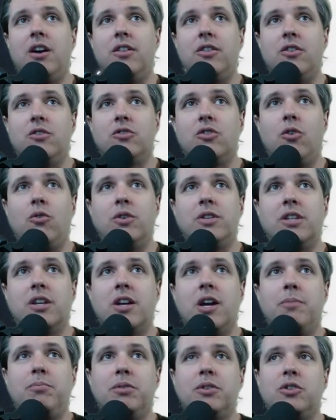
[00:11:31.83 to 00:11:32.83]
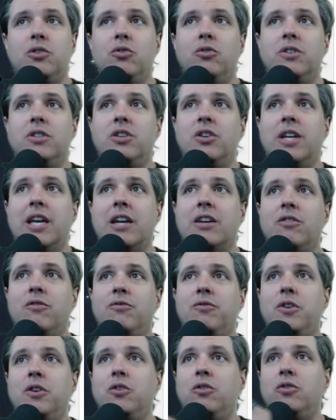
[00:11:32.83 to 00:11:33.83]
There's always a couple students who get
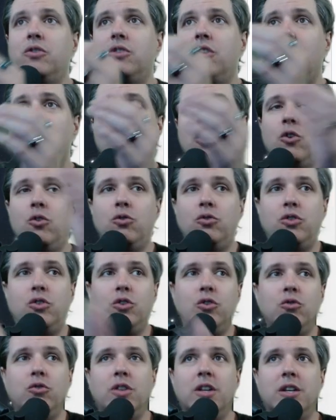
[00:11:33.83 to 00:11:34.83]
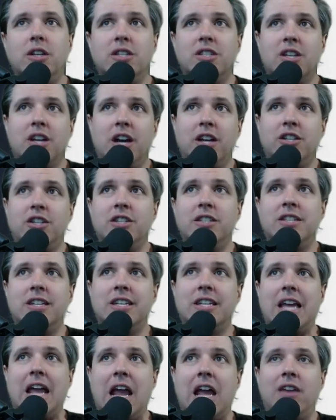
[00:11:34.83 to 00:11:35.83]
confused who do the discussions in
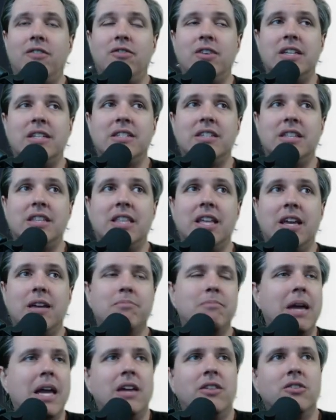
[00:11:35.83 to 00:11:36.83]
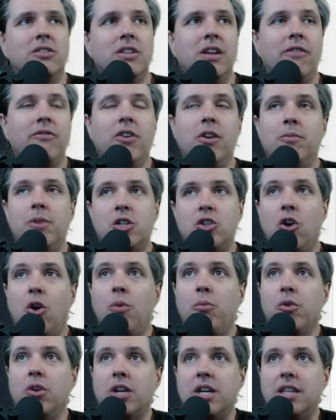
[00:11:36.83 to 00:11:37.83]
Canvas and think, man, there's not very much
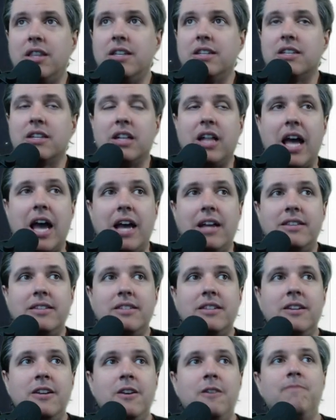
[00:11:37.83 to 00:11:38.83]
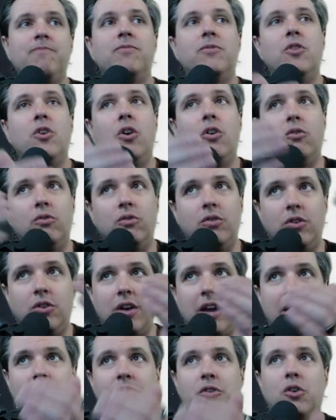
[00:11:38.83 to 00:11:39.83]
homework in this class. No, you
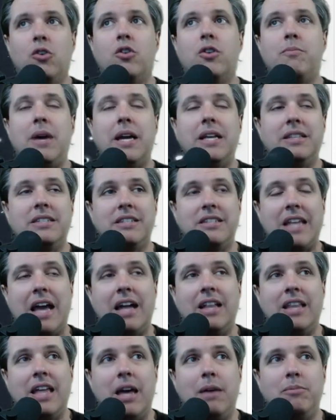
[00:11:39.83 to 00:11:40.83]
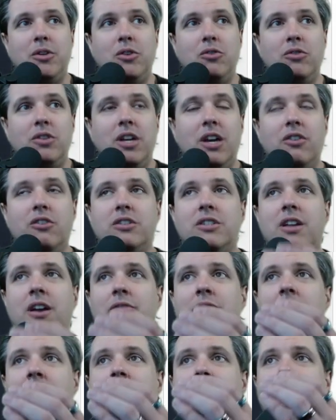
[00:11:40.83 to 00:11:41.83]
have to go to my stat lab and do the other stuff.
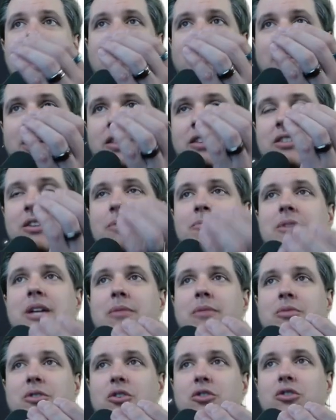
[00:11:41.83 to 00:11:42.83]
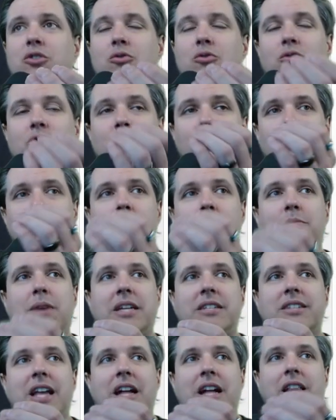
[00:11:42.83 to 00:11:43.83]
And then sometimes there's students who do the my
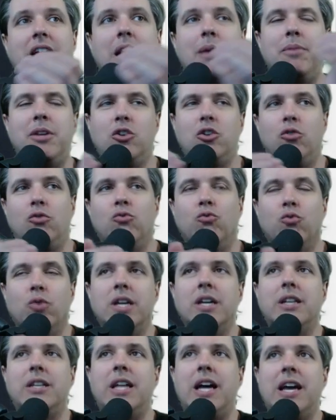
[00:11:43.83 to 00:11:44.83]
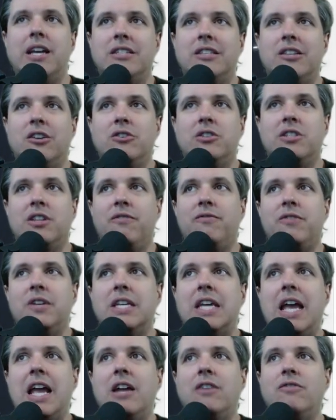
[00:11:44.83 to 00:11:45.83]
stat lab and don't realize there's stuff in
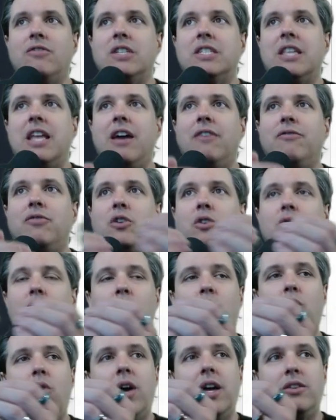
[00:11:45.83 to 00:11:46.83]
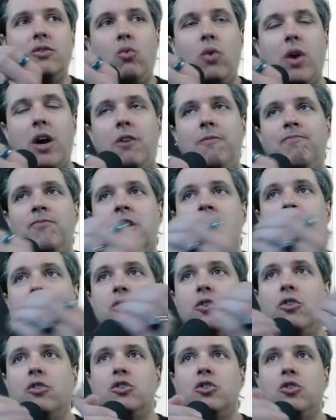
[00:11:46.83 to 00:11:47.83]
Canvas they have to do as well. So
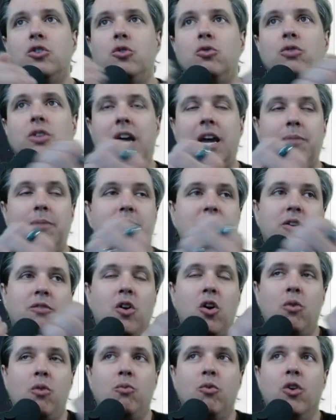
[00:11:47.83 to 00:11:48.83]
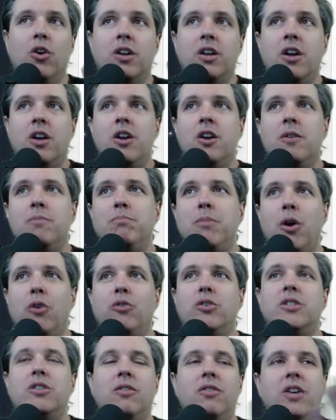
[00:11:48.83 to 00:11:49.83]
there's two types of homework.
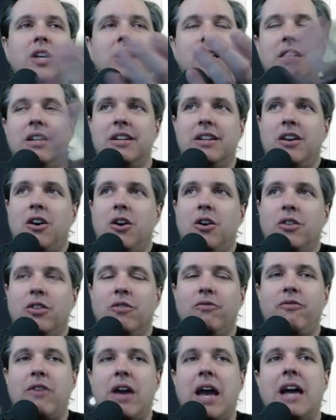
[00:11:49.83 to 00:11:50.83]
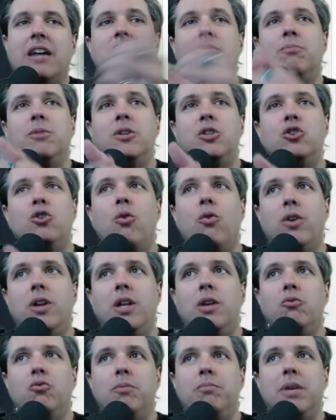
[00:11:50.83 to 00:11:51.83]
Most of it, the vast
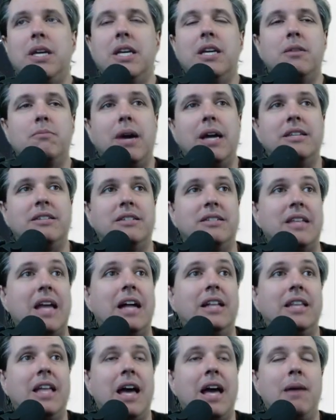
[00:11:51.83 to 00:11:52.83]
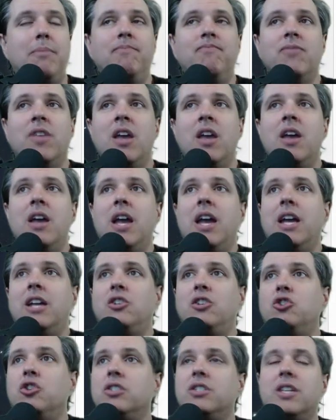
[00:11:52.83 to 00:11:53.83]
majority will be in my stat lab. And
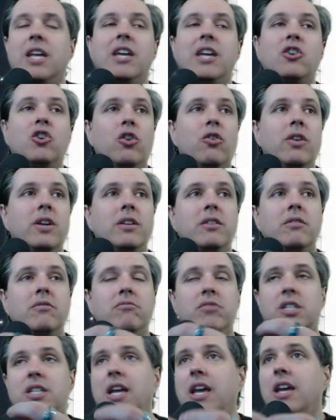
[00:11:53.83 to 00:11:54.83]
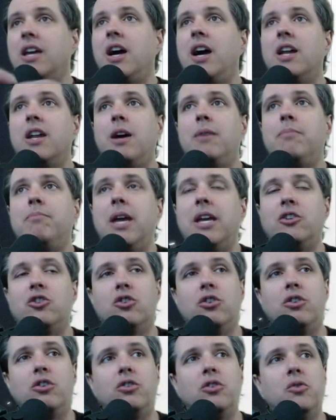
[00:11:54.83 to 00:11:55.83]
just stay current, stay caught up, make
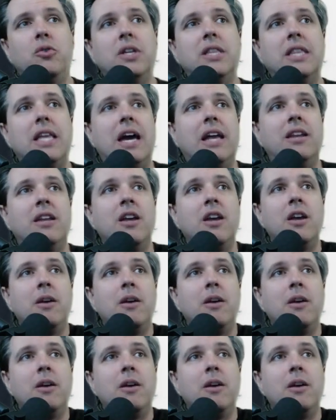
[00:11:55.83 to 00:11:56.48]
sure you're doing that.